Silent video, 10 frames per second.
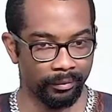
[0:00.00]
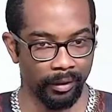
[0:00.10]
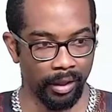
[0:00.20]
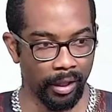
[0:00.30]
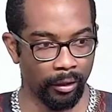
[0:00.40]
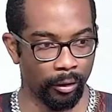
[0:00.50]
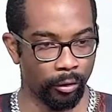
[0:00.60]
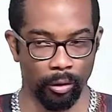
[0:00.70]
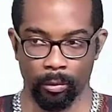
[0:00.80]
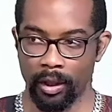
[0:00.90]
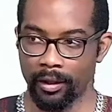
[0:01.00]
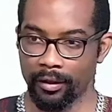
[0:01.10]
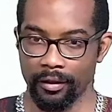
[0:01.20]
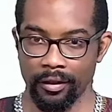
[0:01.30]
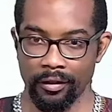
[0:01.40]
He knows your
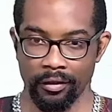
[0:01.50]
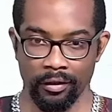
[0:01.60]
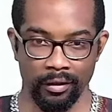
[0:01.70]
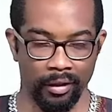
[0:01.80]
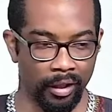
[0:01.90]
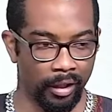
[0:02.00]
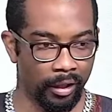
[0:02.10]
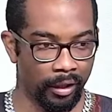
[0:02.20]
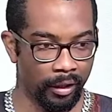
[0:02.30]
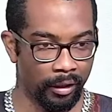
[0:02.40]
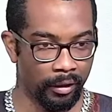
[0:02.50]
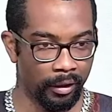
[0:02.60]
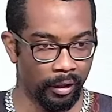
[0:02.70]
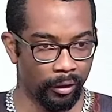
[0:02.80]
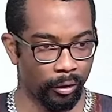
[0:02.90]
weaknesses. He
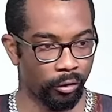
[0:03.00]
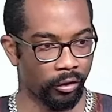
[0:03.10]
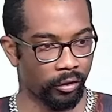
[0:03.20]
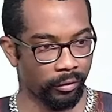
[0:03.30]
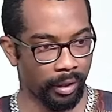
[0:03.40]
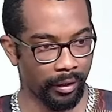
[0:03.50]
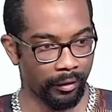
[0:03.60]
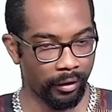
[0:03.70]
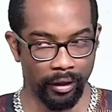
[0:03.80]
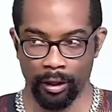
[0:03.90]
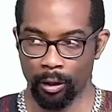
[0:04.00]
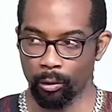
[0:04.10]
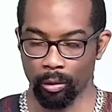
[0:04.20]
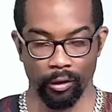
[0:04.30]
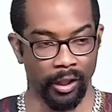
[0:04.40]
knows your strengths. He knows what
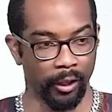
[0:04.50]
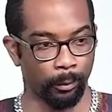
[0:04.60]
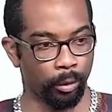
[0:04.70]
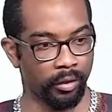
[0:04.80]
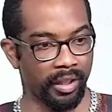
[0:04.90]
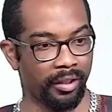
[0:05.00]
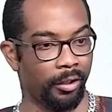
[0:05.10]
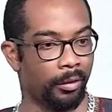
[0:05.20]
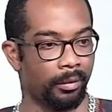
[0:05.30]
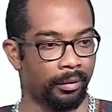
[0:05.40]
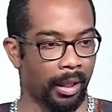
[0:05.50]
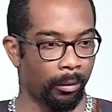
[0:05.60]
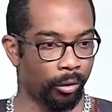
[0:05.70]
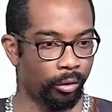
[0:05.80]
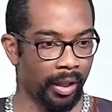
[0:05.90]
he has put in you and
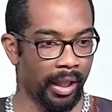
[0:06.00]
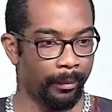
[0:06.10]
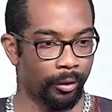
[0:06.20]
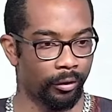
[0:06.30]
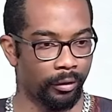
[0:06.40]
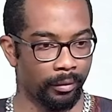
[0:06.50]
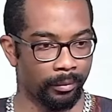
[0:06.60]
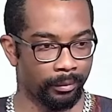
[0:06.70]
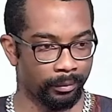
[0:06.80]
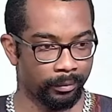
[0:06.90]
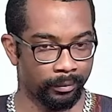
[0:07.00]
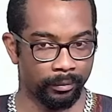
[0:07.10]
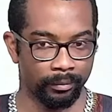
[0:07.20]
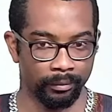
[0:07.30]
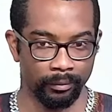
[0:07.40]
what you are able to do.
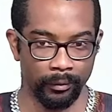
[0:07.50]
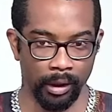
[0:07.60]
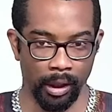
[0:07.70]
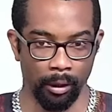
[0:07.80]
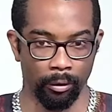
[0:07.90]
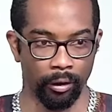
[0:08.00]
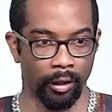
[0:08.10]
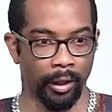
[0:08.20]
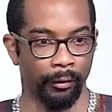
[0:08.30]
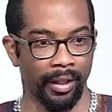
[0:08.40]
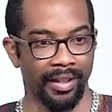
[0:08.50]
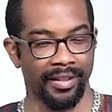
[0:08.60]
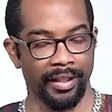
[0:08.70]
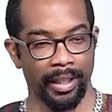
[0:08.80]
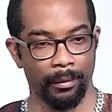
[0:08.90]
He will not give you an
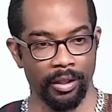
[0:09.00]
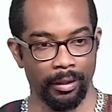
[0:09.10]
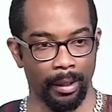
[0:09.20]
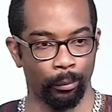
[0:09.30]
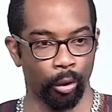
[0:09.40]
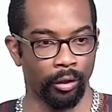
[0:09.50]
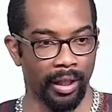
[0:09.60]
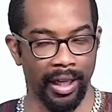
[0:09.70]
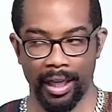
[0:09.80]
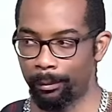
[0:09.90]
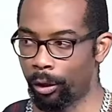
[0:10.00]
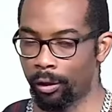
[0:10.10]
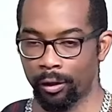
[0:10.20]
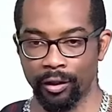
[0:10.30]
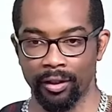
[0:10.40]
assignment beyond
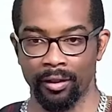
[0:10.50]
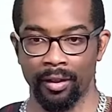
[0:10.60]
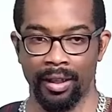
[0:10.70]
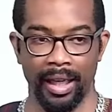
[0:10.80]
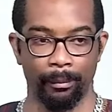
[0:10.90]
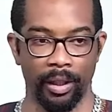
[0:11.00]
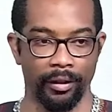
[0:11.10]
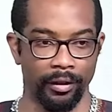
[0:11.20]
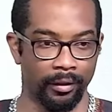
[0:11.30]
your ability.